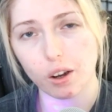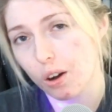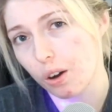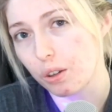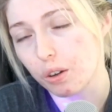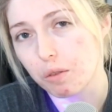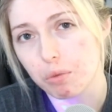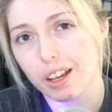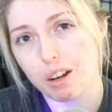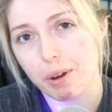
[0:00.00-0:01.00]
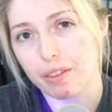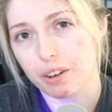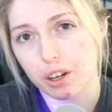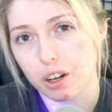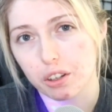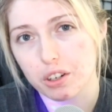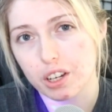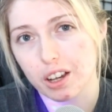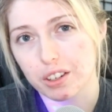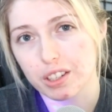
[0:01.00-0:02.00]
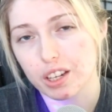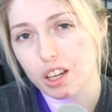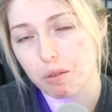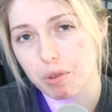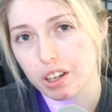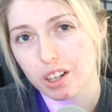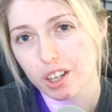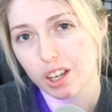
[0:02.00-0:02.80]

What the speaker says: oh, you'll complain about $30 DLC, but